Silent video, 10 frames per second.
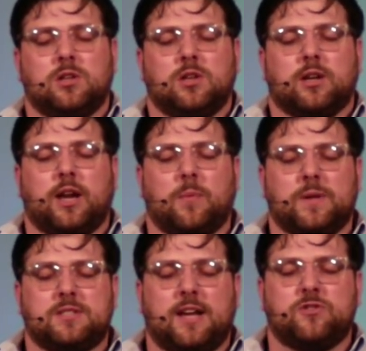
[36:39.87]
God, help us
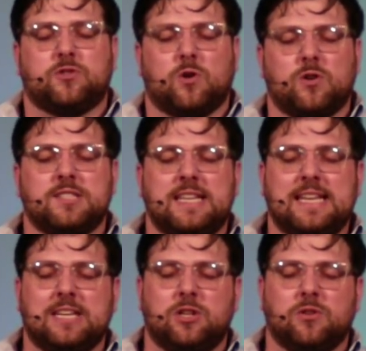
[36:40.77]
to have certainty
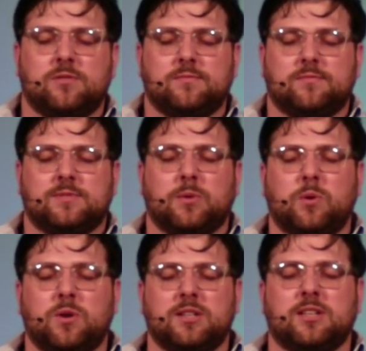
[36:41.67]
in you, that we
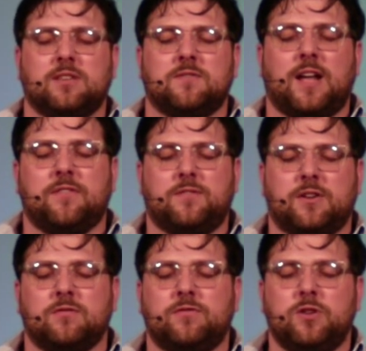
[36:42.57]
wouldn't live life
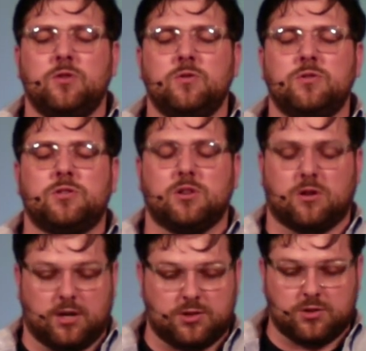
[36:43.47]
confused or
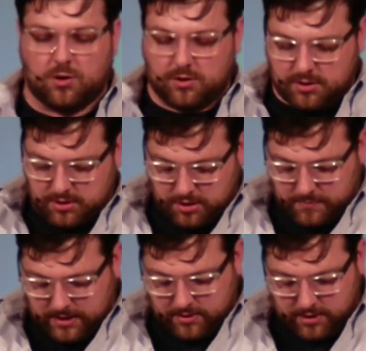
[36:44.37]
uncertain
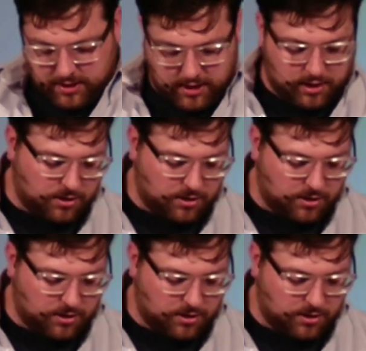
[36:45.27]
about your